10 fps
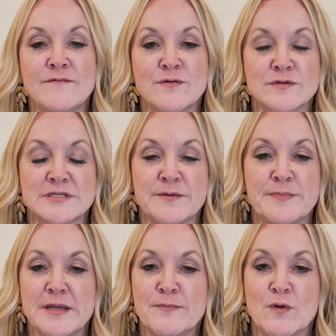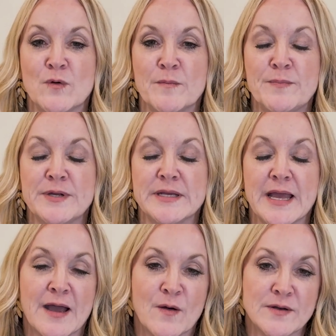you'll see people putting
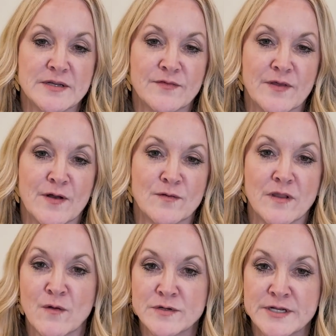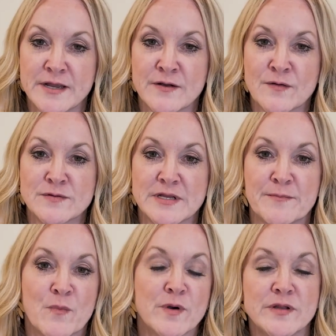out their lawn chairs
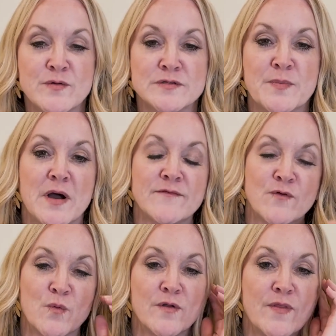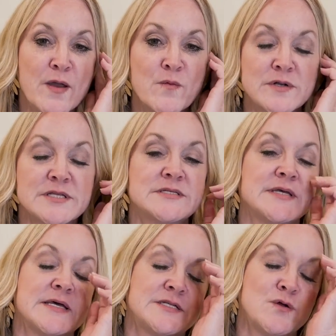and marking their spot for where they want to
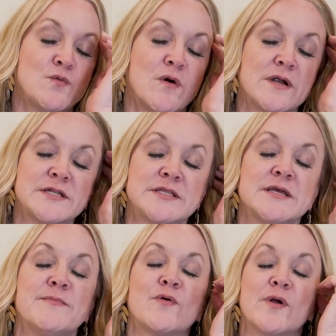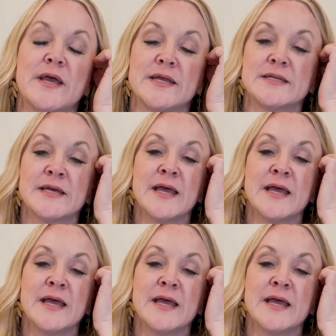sit to watch the parade.